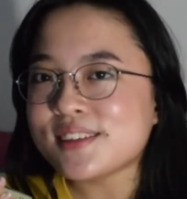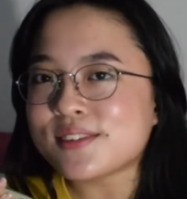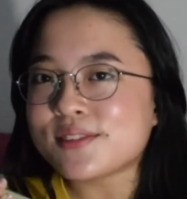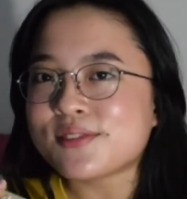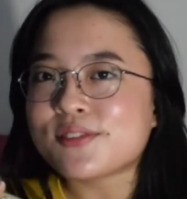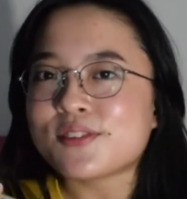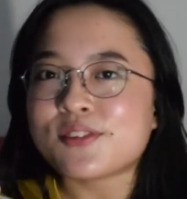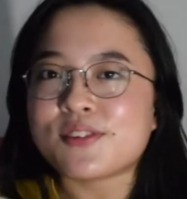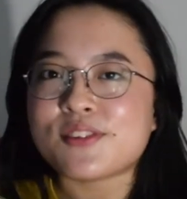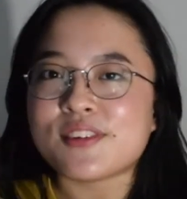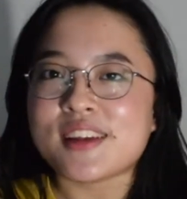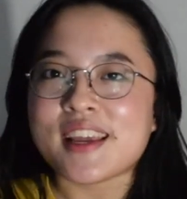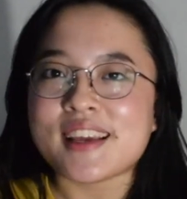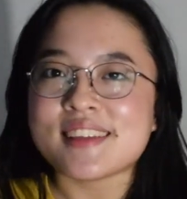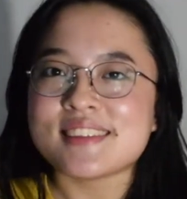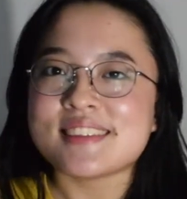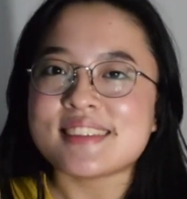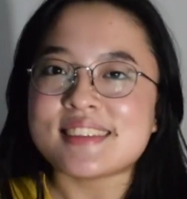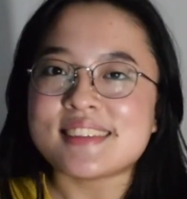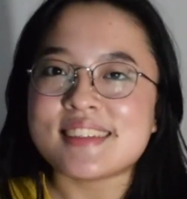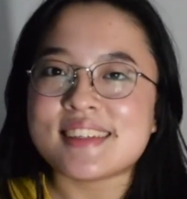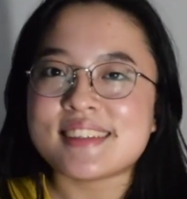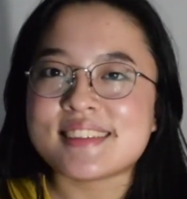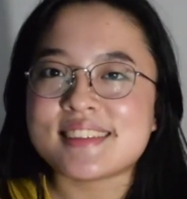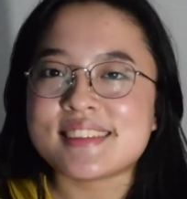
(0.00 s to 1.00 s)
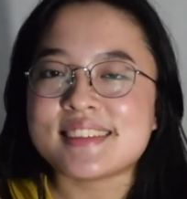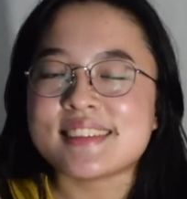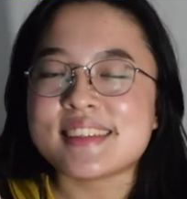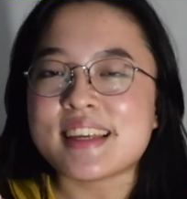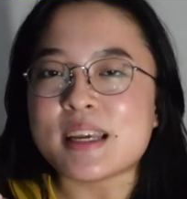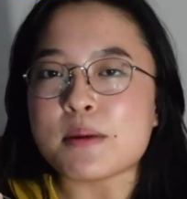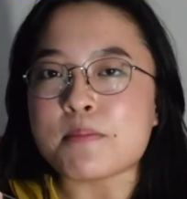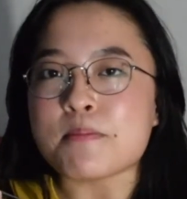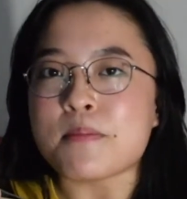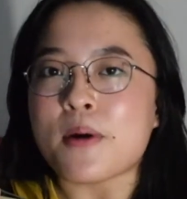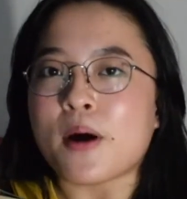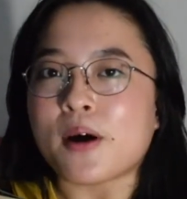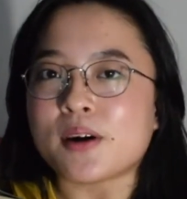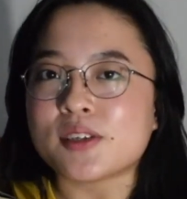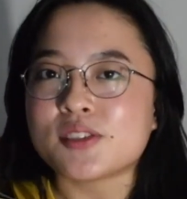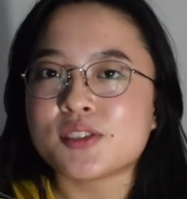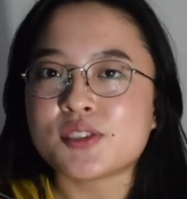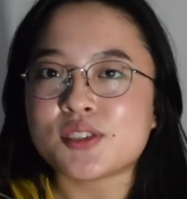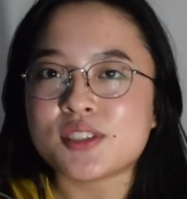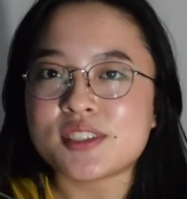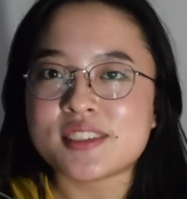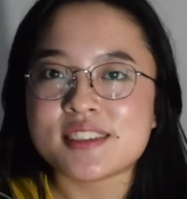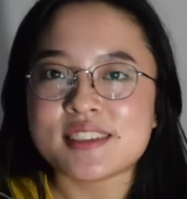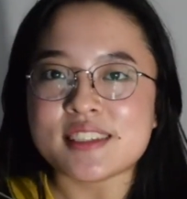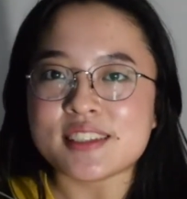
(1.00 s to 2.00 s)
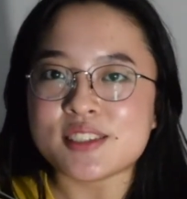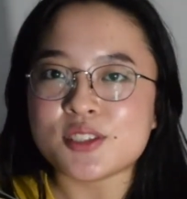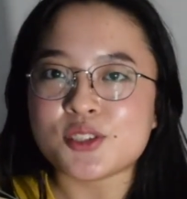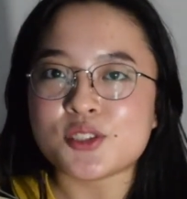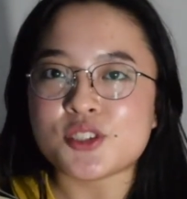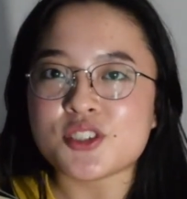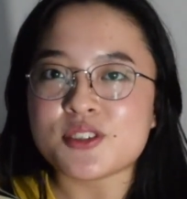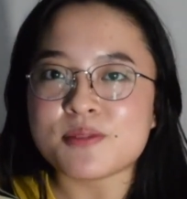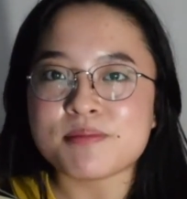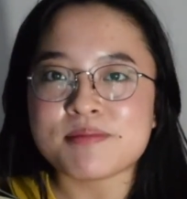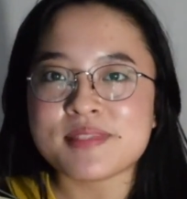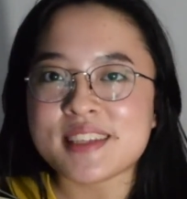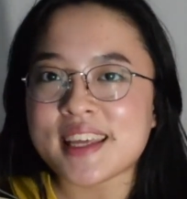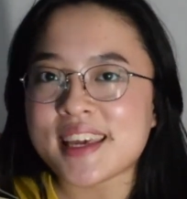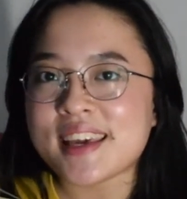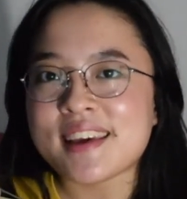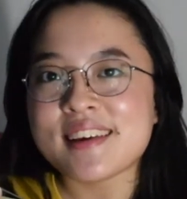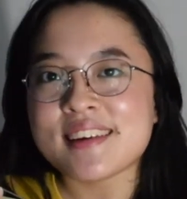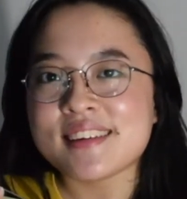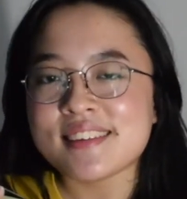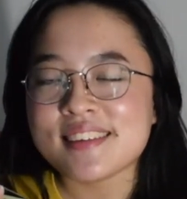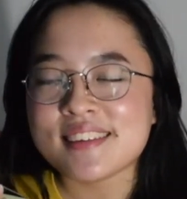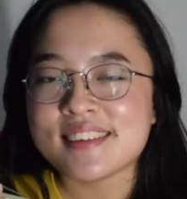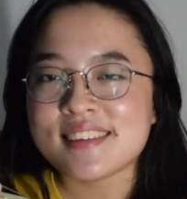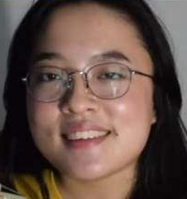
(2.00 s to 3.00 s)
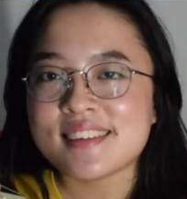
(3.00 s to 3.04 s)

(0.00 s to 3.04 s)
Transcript: creates this imposter syndrome thing.